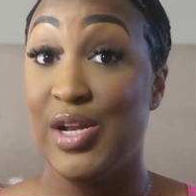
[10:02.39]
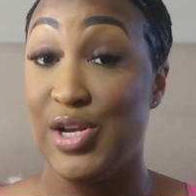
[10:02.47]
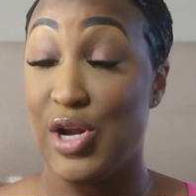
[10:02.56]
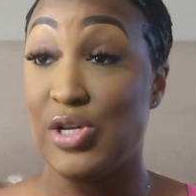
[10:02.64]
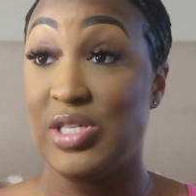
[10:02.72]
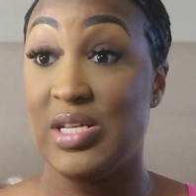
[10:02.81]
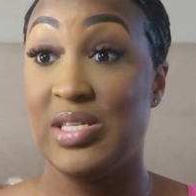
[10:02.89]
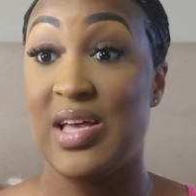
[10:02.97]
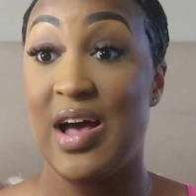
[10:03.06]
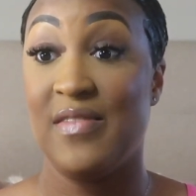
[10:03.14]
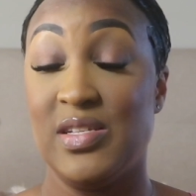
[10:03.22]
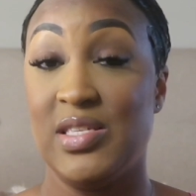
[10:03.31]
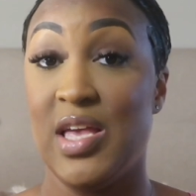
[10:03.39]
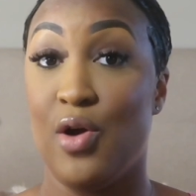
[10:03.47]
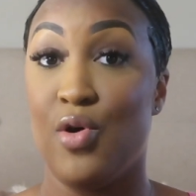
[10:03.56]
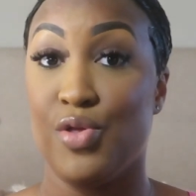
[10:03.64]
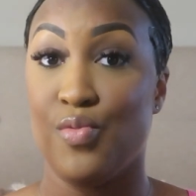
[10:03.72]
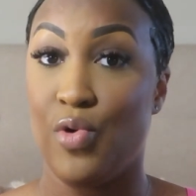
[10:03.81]
Nurses to
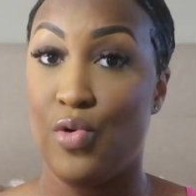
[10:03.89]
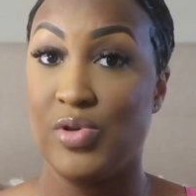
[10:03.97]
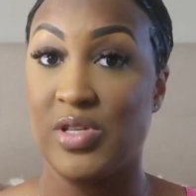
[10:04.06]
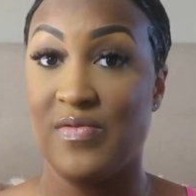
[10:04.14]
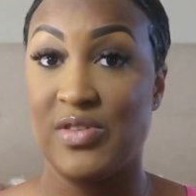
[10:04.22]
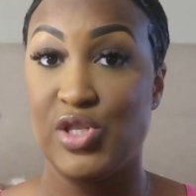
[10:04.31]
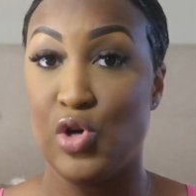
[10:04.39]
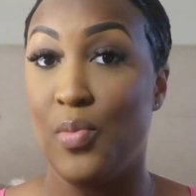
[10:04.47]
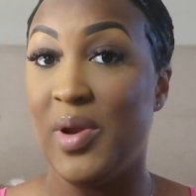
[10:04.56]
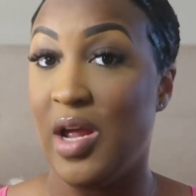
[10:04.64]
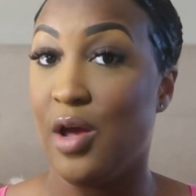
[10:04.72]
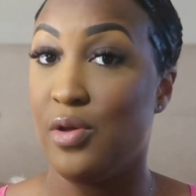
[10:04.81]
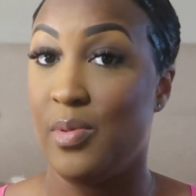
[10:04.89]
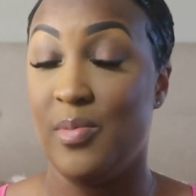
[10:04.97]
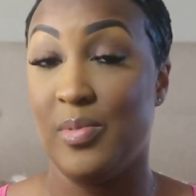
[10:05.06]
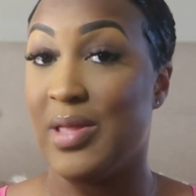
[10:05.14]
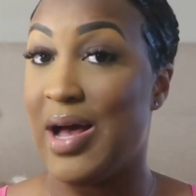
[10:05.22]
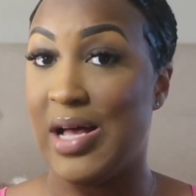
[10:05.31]
take on the roles of so many other
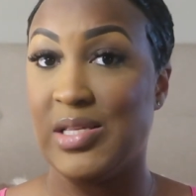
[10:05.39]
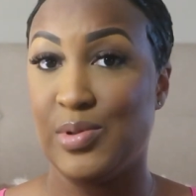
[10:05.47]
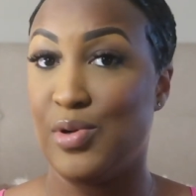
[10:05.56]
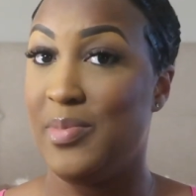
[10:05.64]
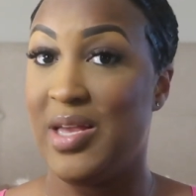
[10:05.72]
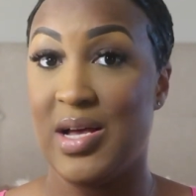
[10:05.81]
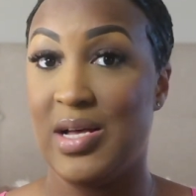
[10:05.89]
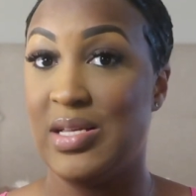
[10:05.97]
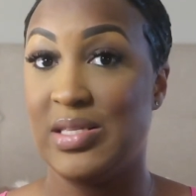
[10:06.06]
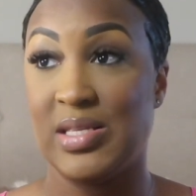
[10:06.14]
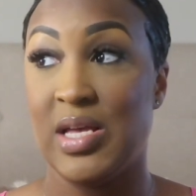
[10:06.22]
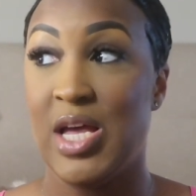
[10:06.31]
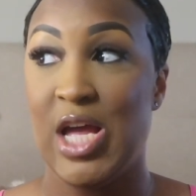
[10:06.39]
people in the hospital because